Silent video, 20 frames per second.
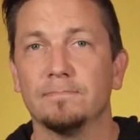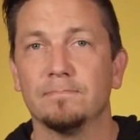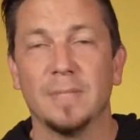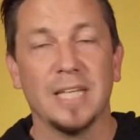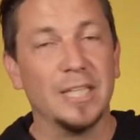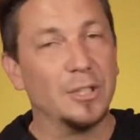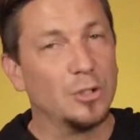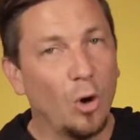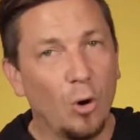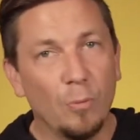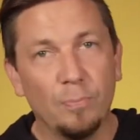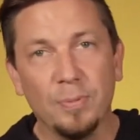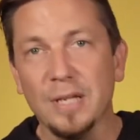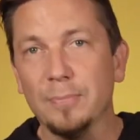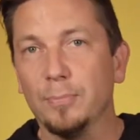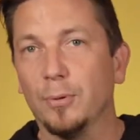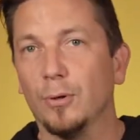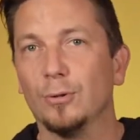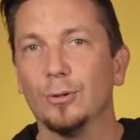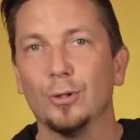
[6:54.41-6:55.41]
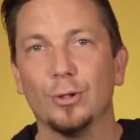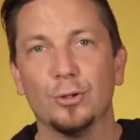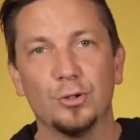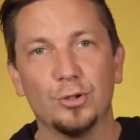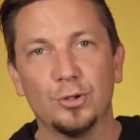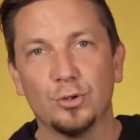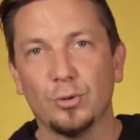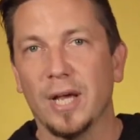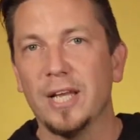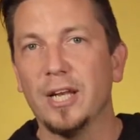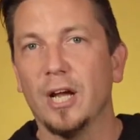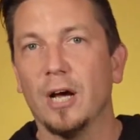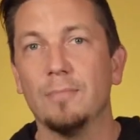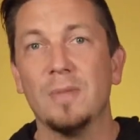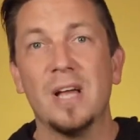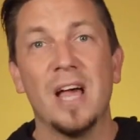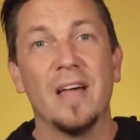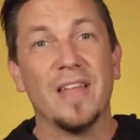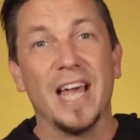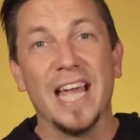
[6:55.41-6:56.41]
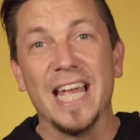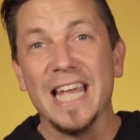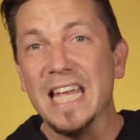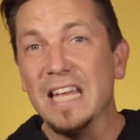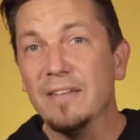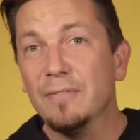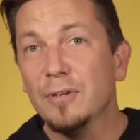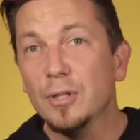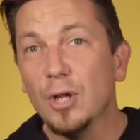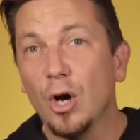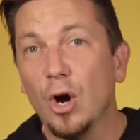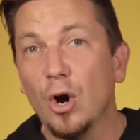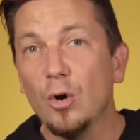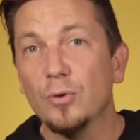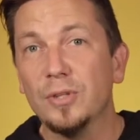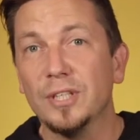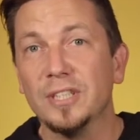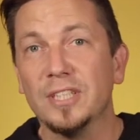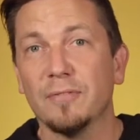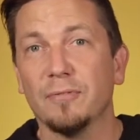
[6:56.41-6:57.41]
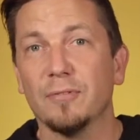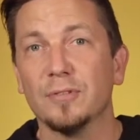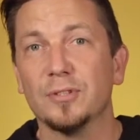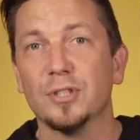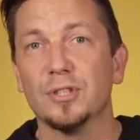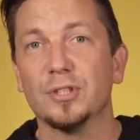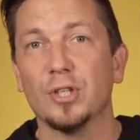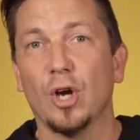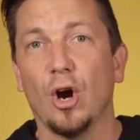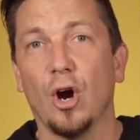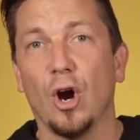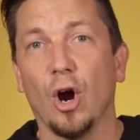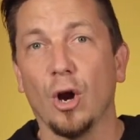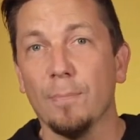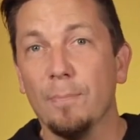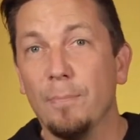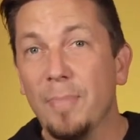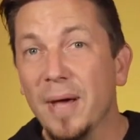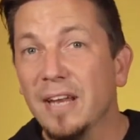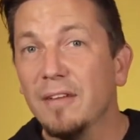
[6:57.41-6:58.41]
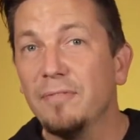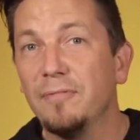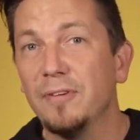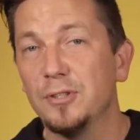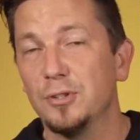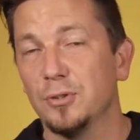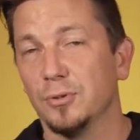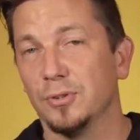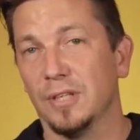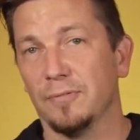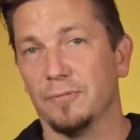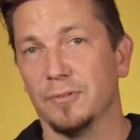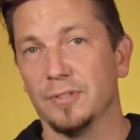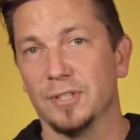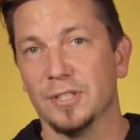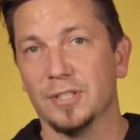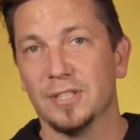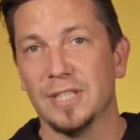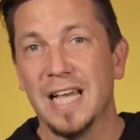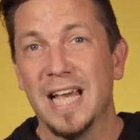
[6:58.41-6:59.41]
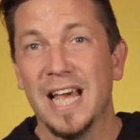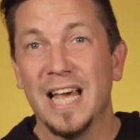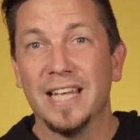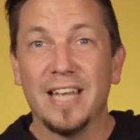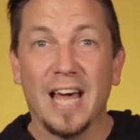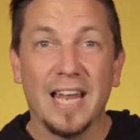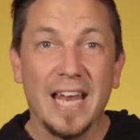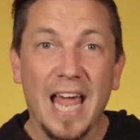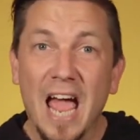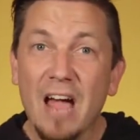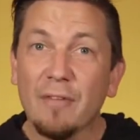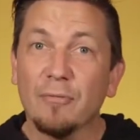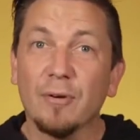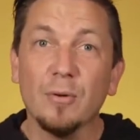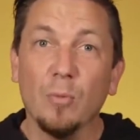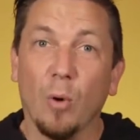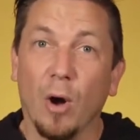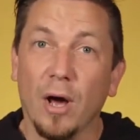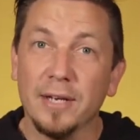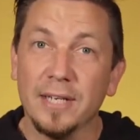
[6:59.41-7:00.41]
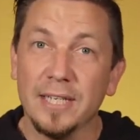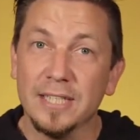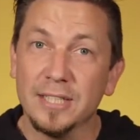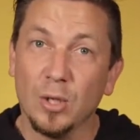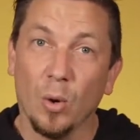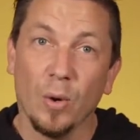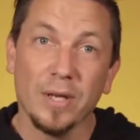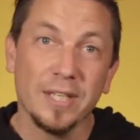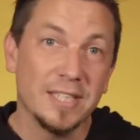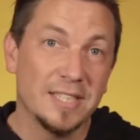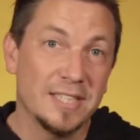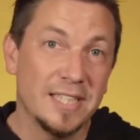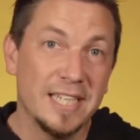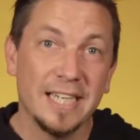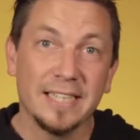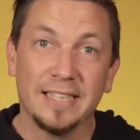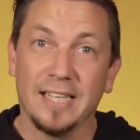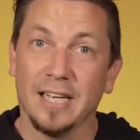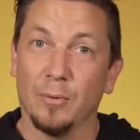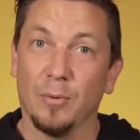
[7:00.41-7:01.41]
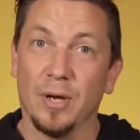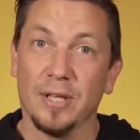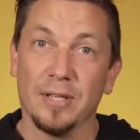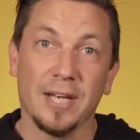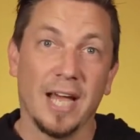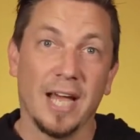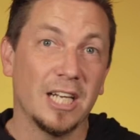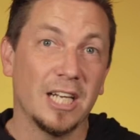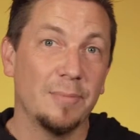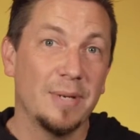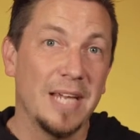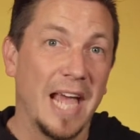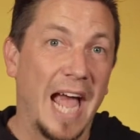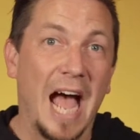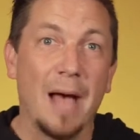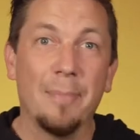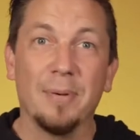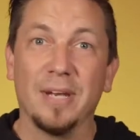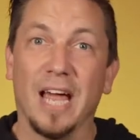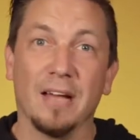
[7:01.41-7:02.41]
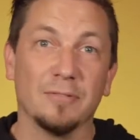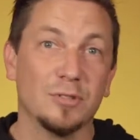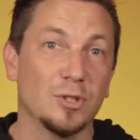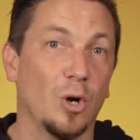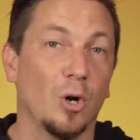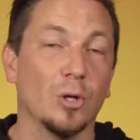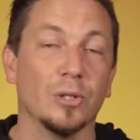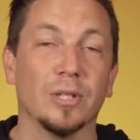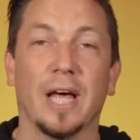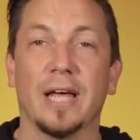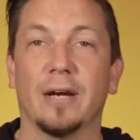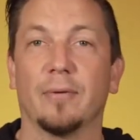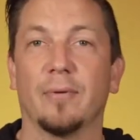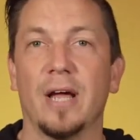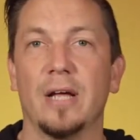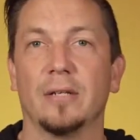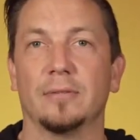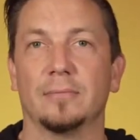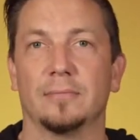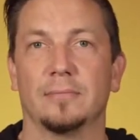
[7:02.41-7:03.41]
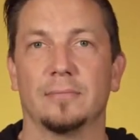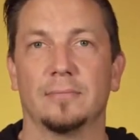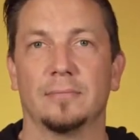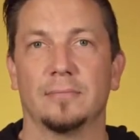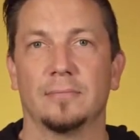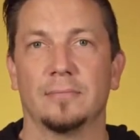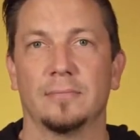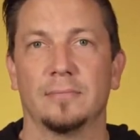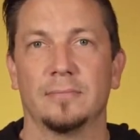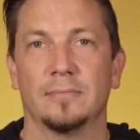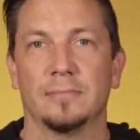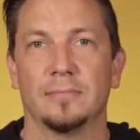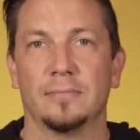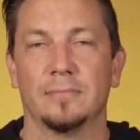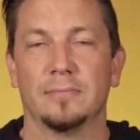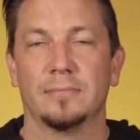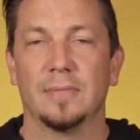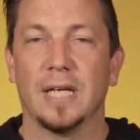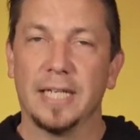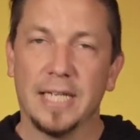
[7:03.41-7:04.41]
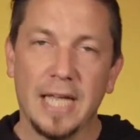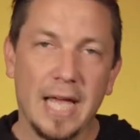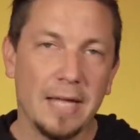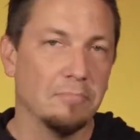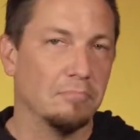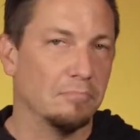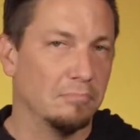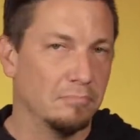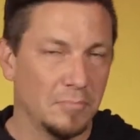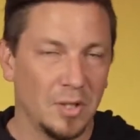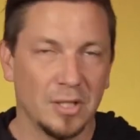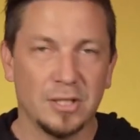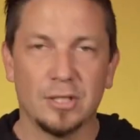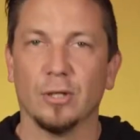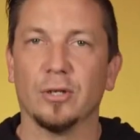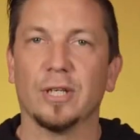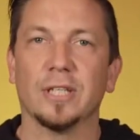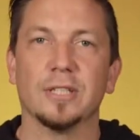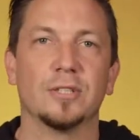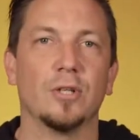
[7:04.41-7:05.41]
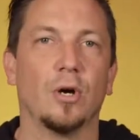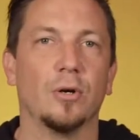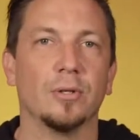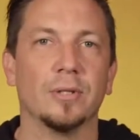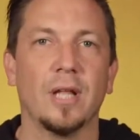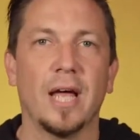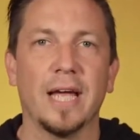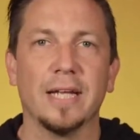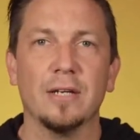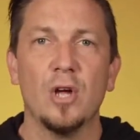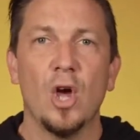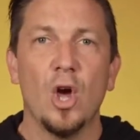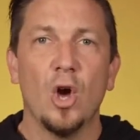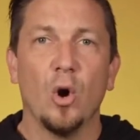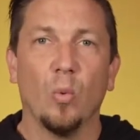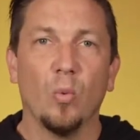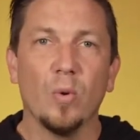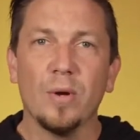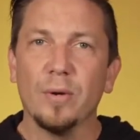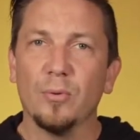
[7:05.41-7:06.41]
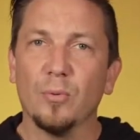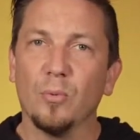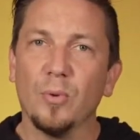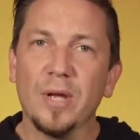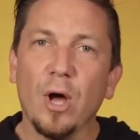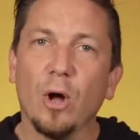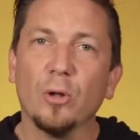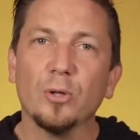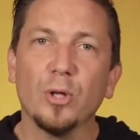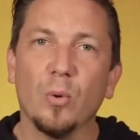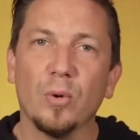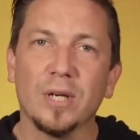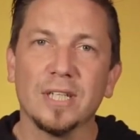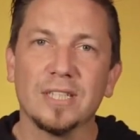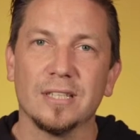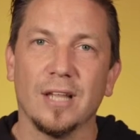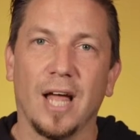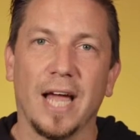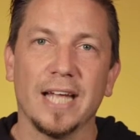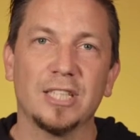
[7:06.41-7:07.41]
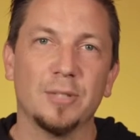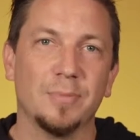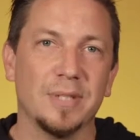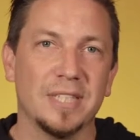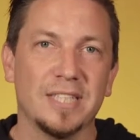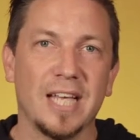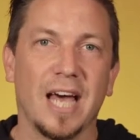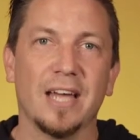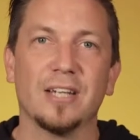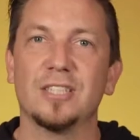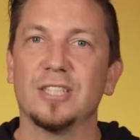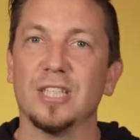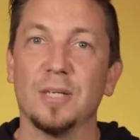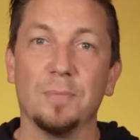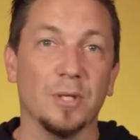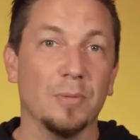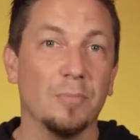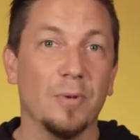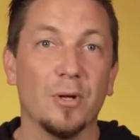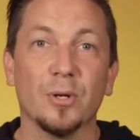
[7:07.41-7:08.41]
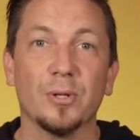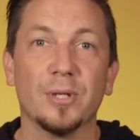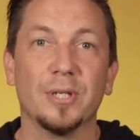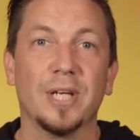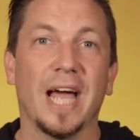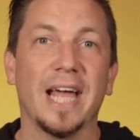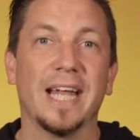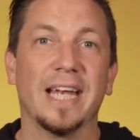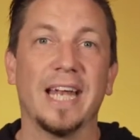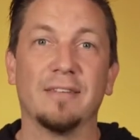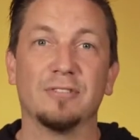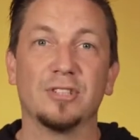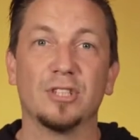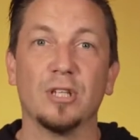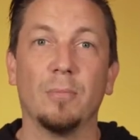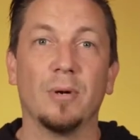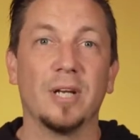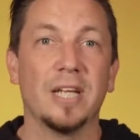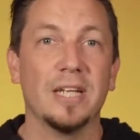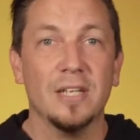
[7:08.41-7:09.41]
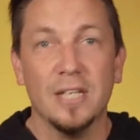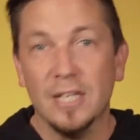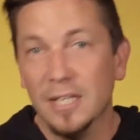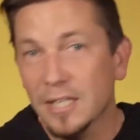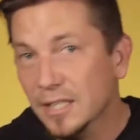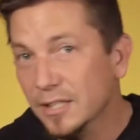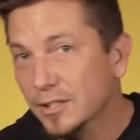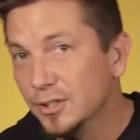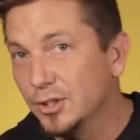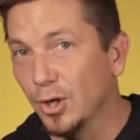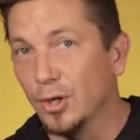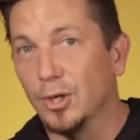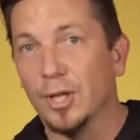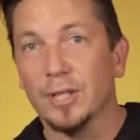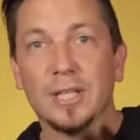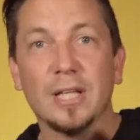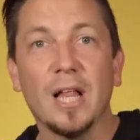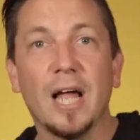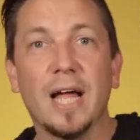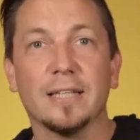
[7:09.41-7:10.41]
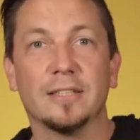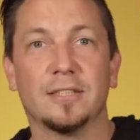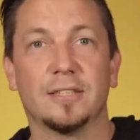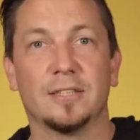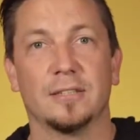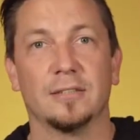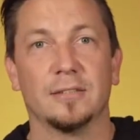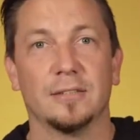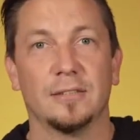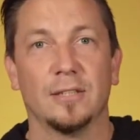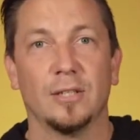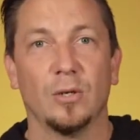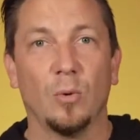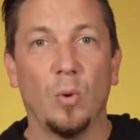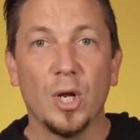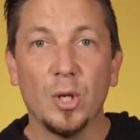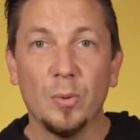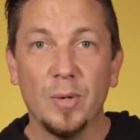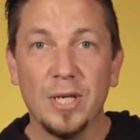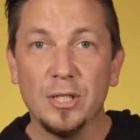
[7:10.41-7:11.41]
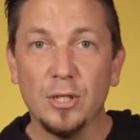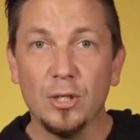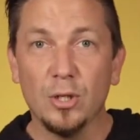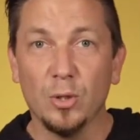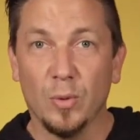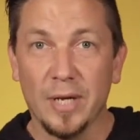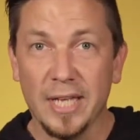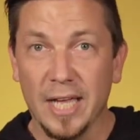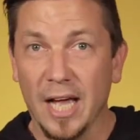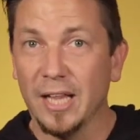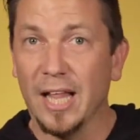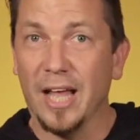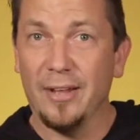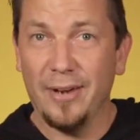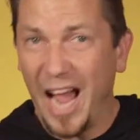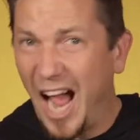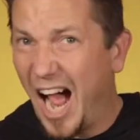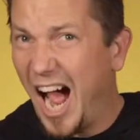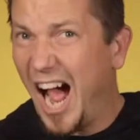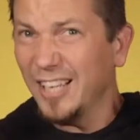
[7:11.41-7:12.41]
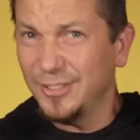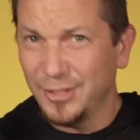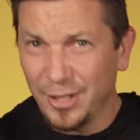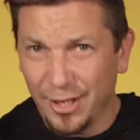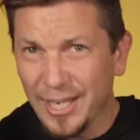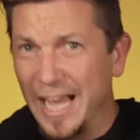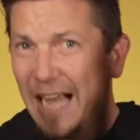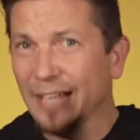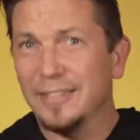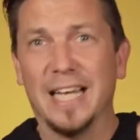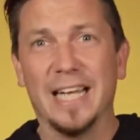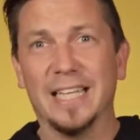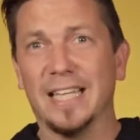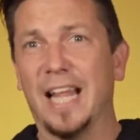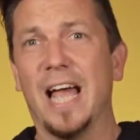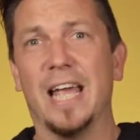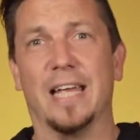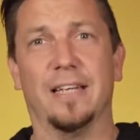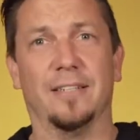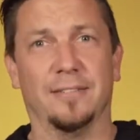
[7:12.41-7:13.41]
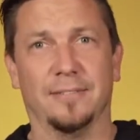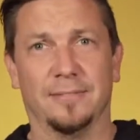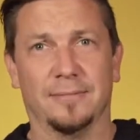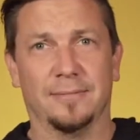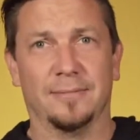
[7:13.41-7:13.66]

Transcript: He told people straight up that even though the differences are beneficial differences, not everyone is going to see it that way. They're to be happy to have salt and light around. Again, let's look at salt and light. We all know what it's like to be sound asleep in the middle of the night and have somebody turn on the lights. What do? We yell out, turn out that light.